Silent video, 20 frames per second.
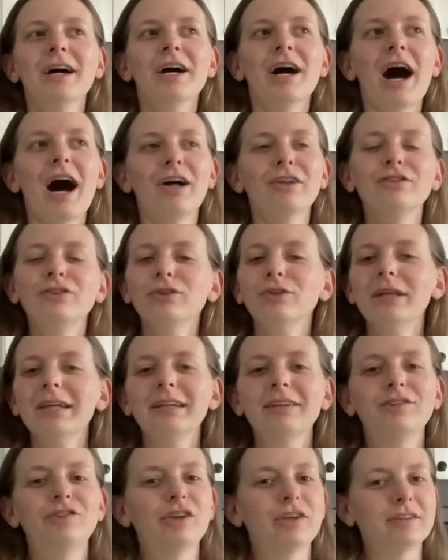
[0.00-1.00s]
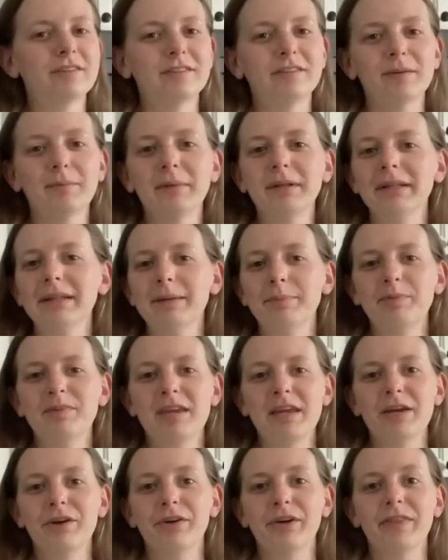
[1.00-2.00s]
I'll do like just some clips
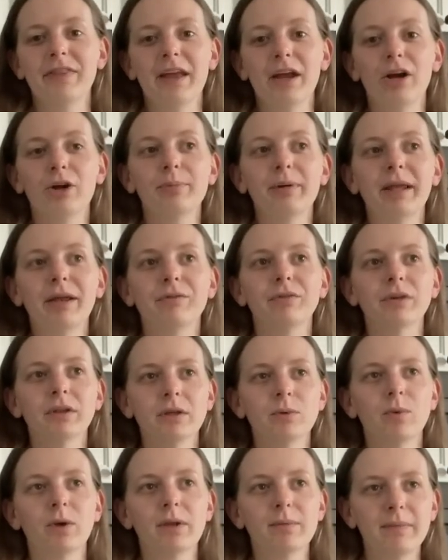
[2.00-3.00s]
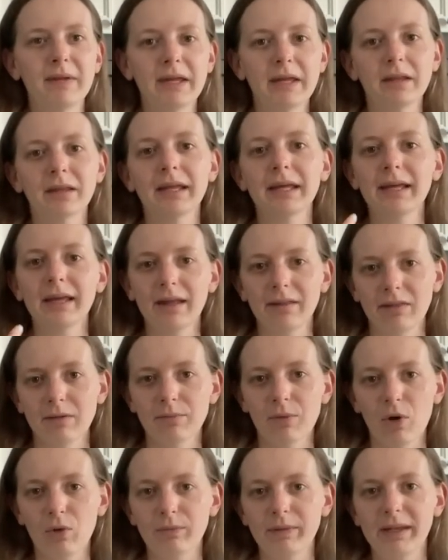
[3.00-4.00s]
here and there, but I really want to be like in the
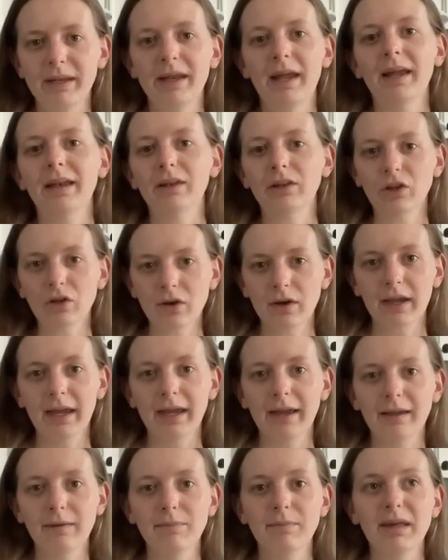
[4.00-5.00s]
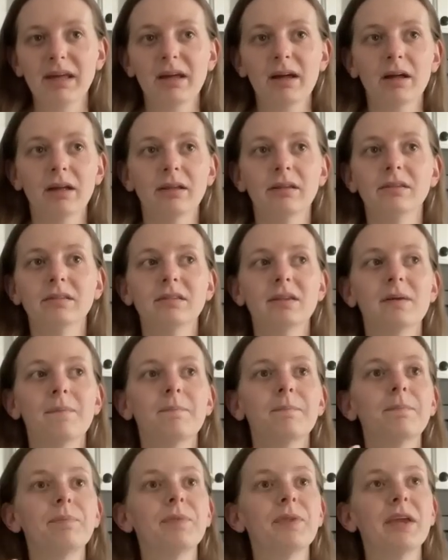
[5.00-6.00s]
moment and looking, because
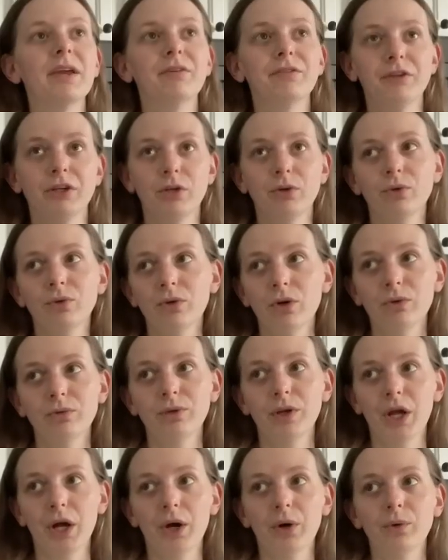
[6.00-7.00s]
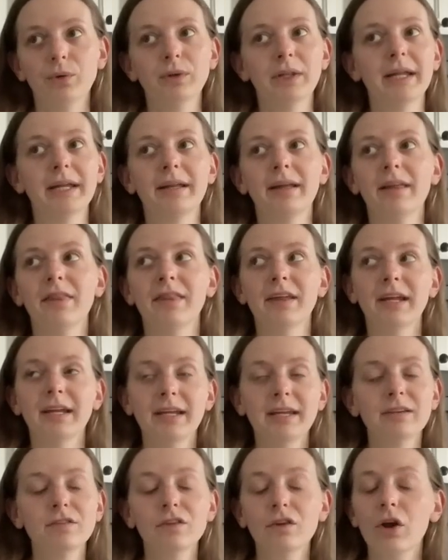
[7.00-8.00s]
if you don't know, like the
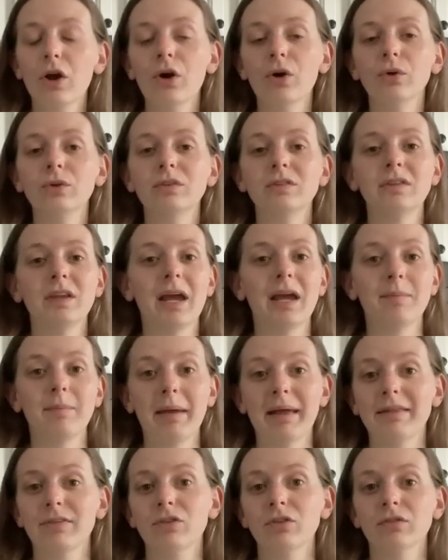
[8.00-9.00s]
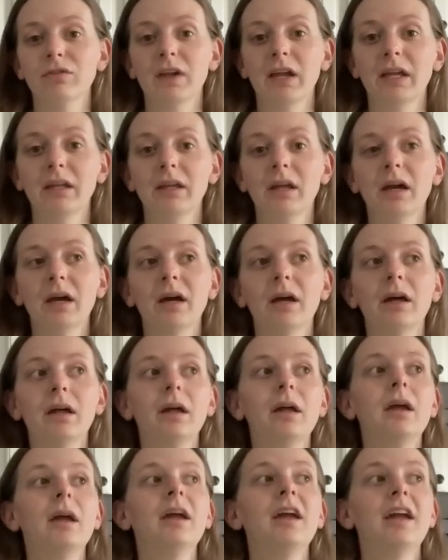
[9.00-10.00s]
East Coast and Pennsylvania
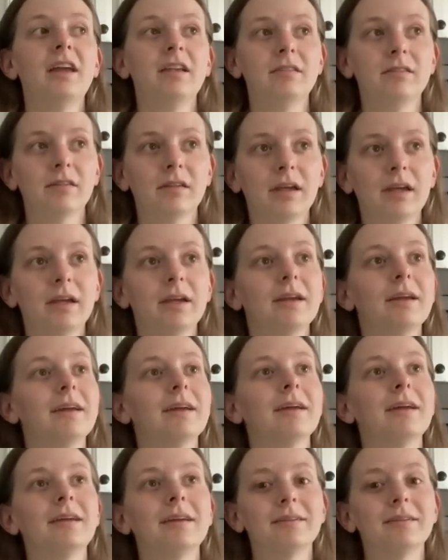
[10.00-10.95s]
is like